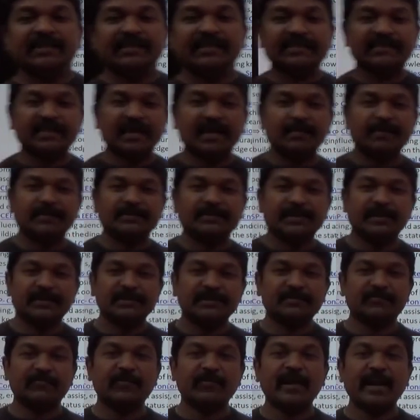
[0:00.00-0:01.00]

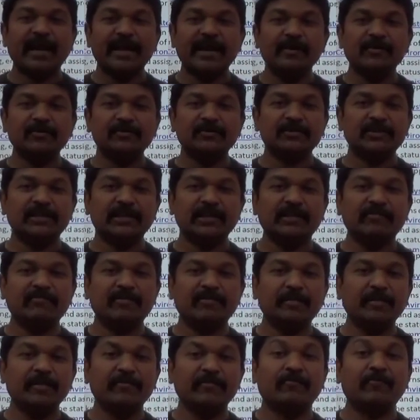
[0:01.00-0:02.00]
commissions where IUCN
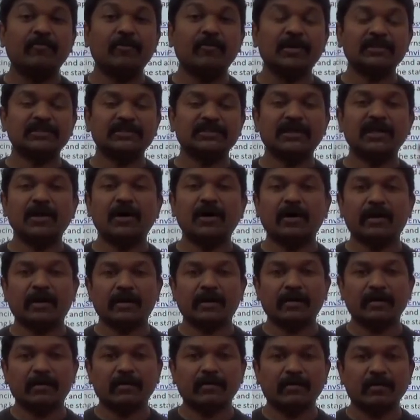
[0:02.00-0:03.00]
will be focusing
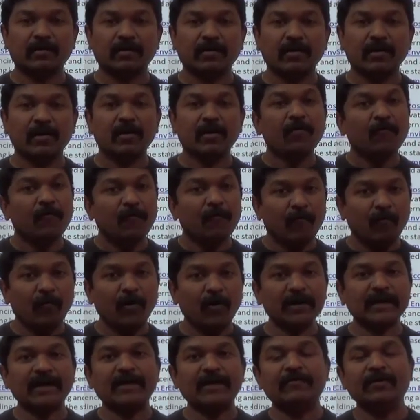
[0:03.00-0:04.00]
on.
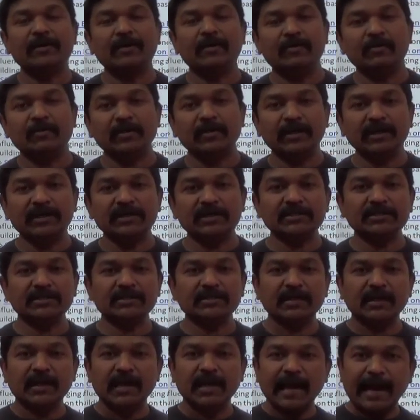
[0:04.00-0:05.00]
What I will do is,
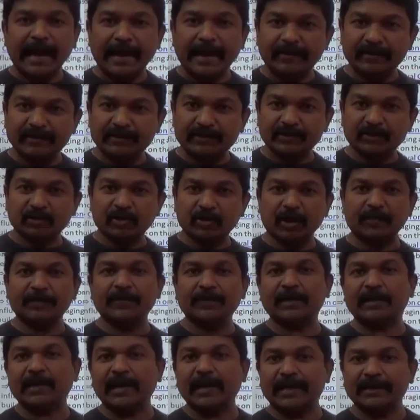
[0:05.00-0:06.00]
I will stop
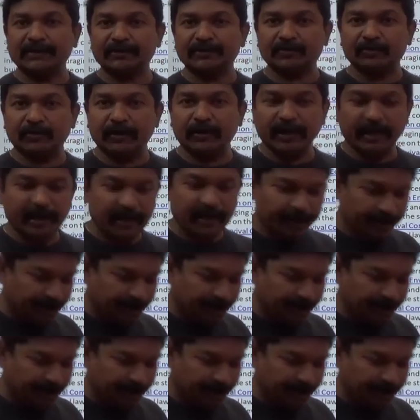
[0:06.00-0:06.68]
the class today,